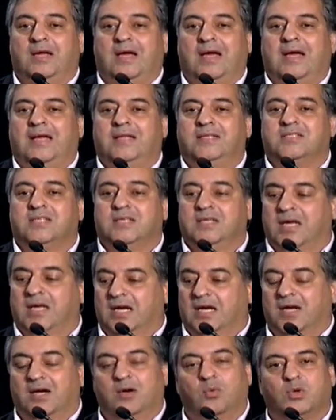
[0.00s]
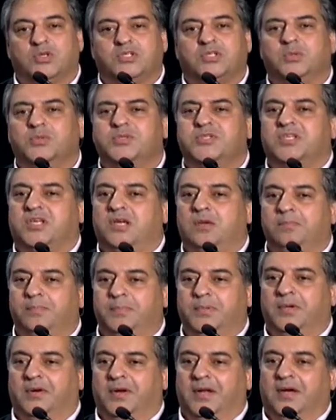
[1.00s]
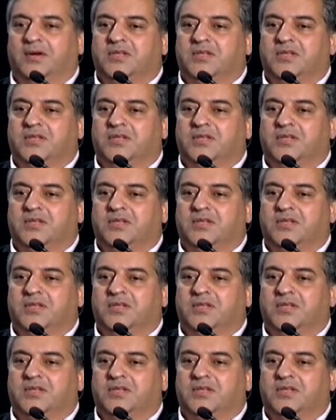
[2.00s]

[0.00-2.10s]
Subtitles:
and what's called skin put now.